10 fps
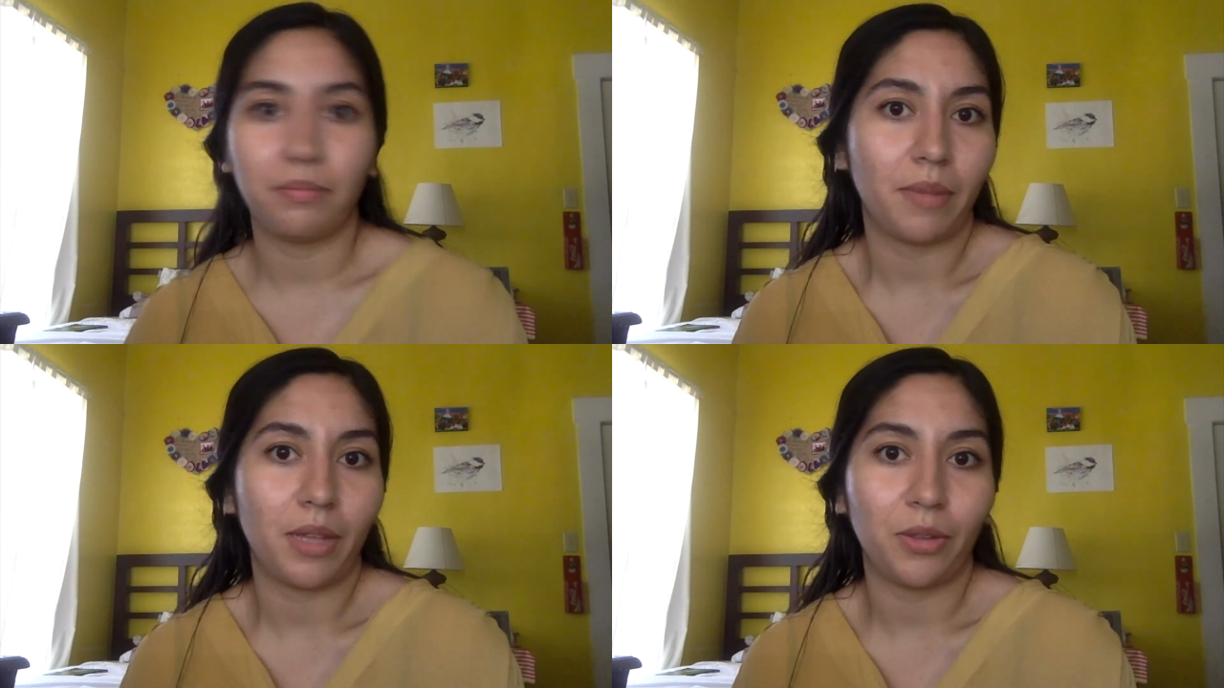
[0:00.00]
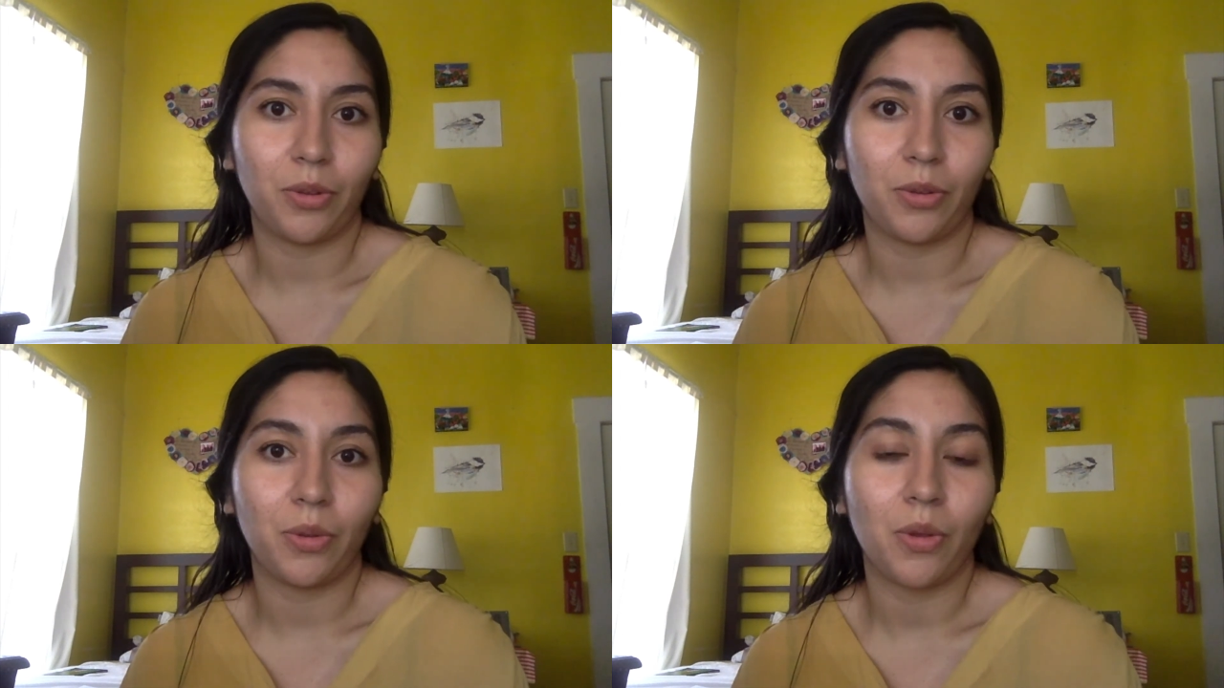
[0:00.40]
my
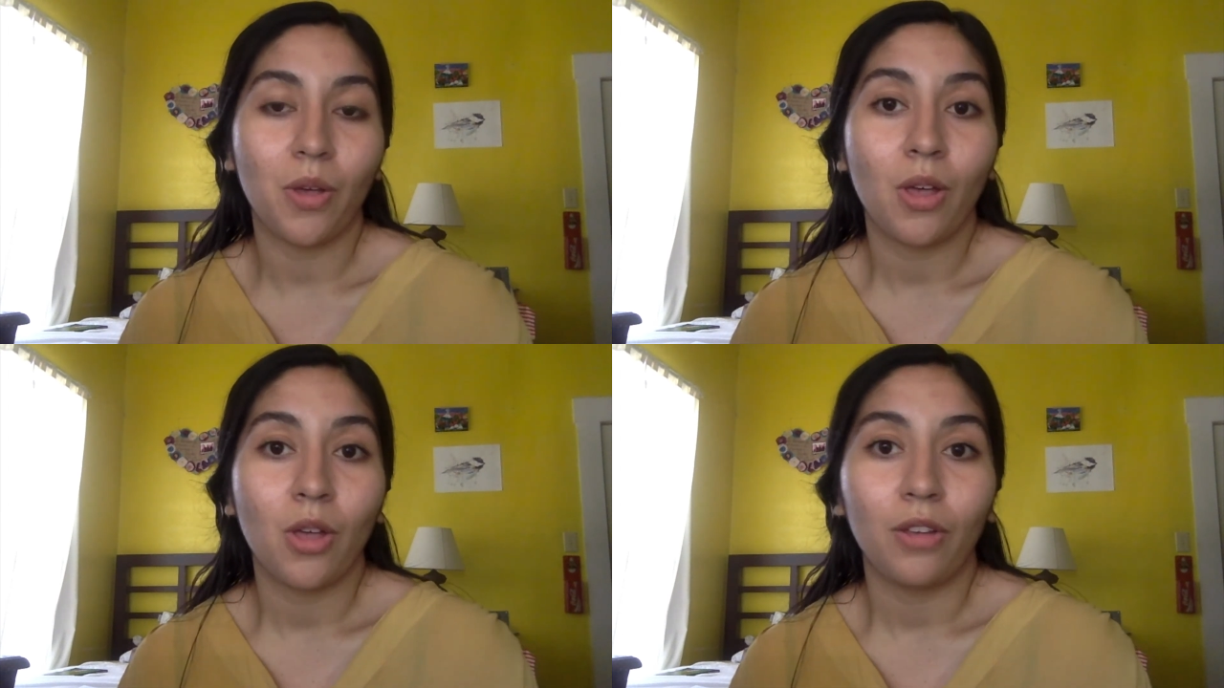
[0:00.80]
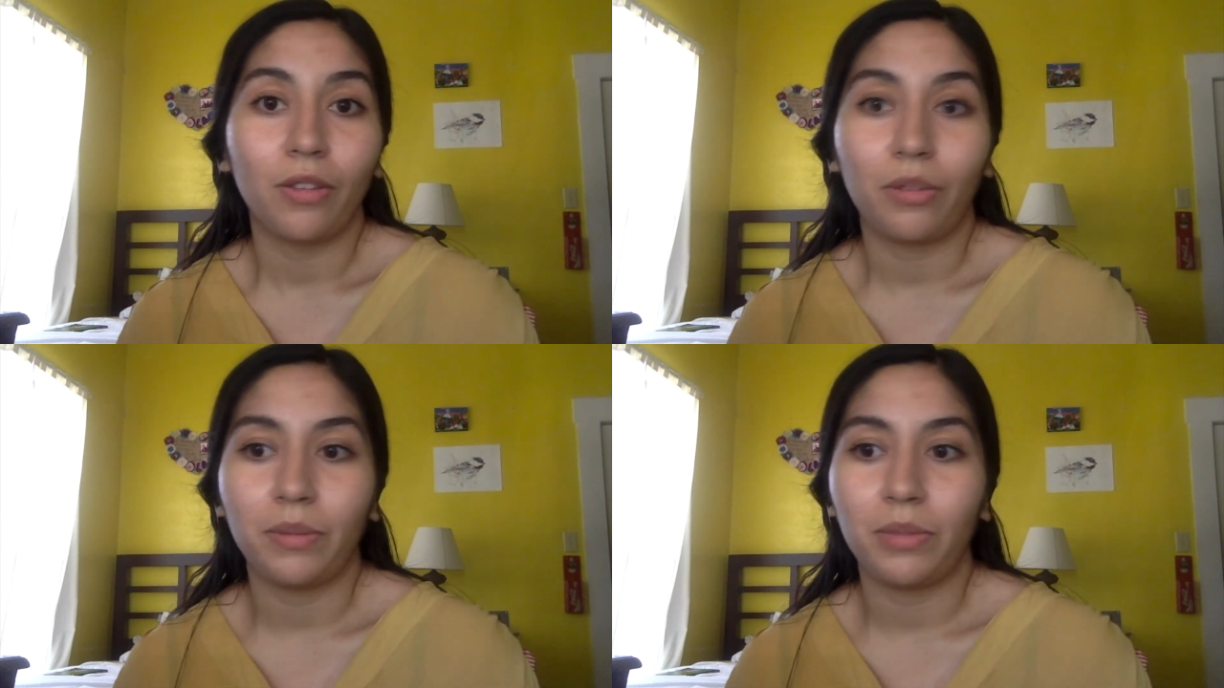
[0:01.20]
local
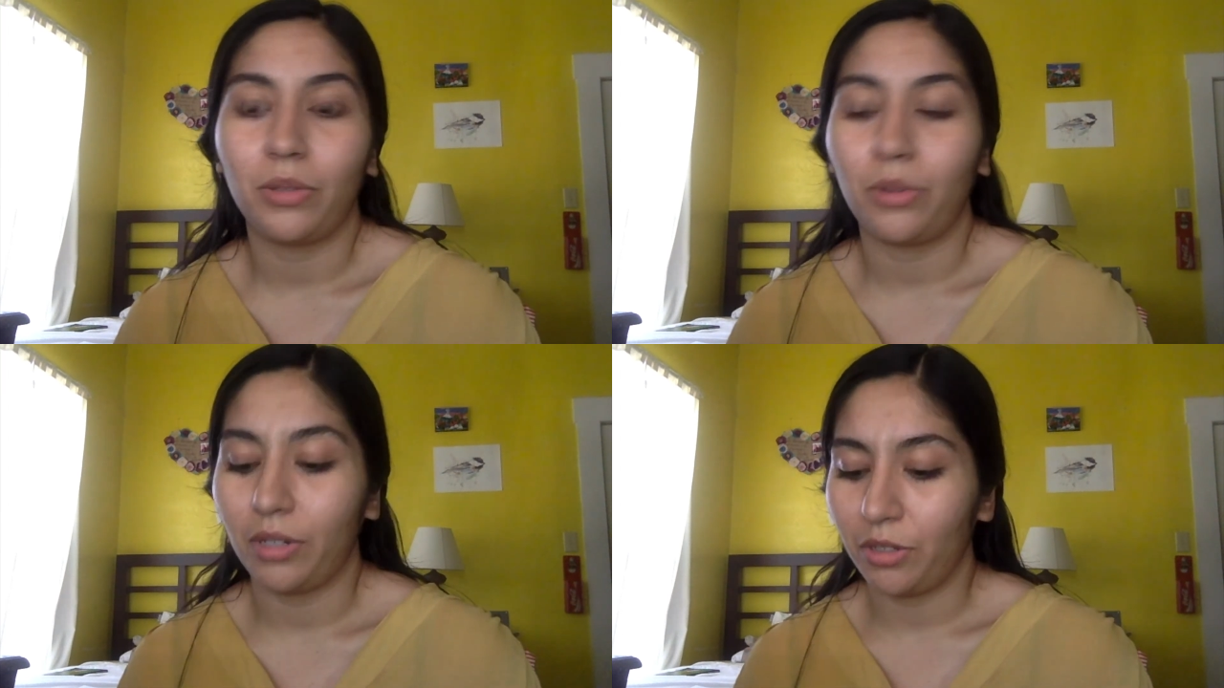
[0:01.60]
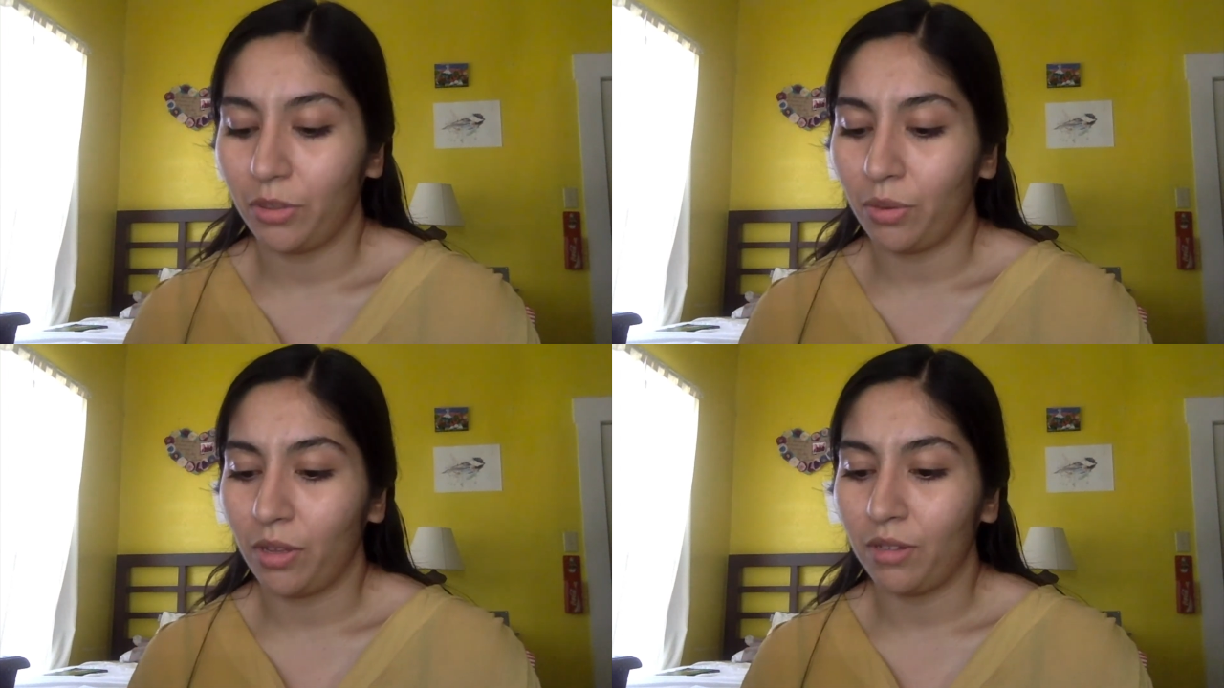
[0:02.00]
thrift store,
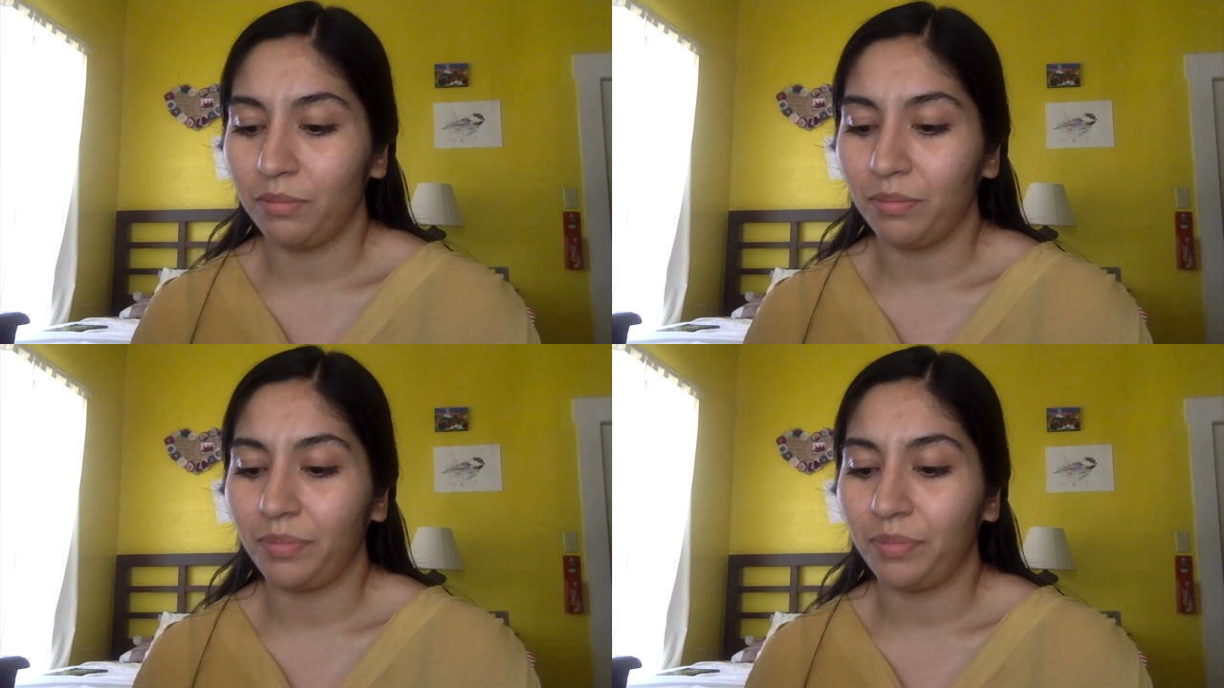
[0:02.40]
Goodwill.